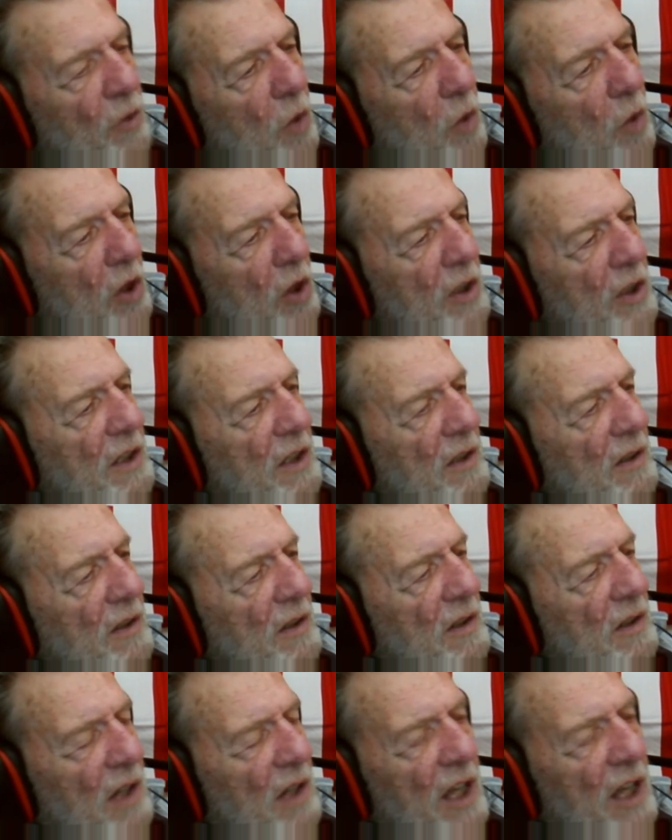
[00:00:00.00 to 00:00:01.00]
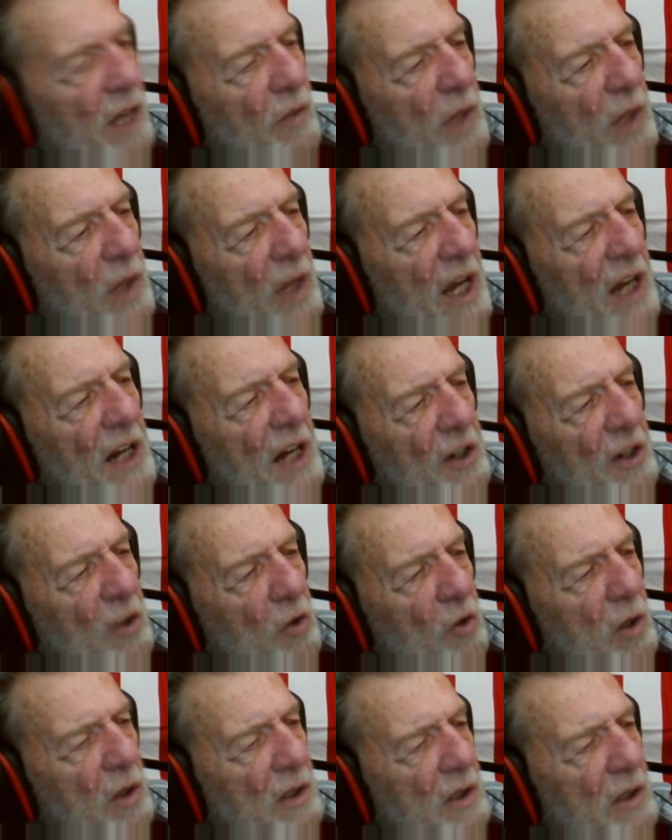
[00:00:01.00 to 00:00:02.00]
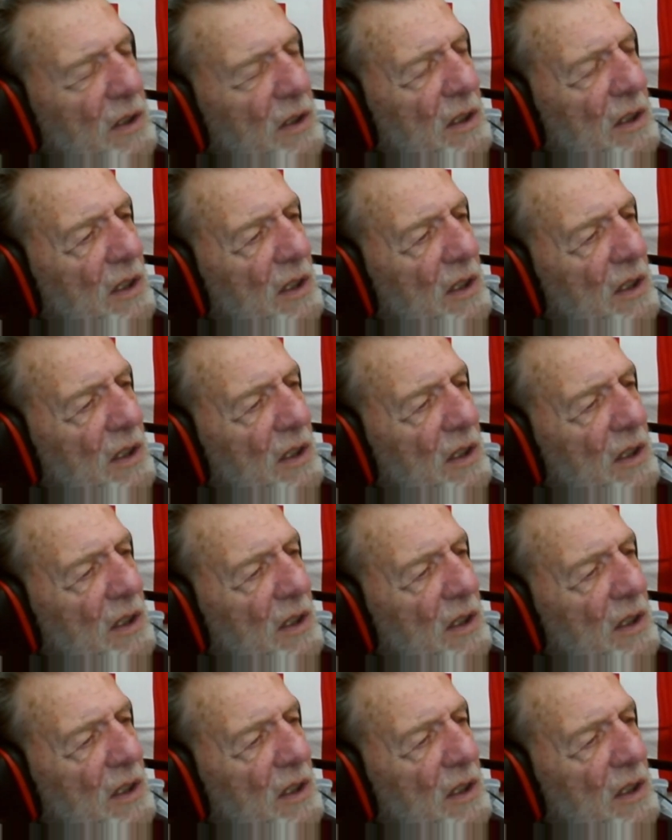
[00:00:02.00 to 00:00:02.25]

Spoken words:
work, and we had a court.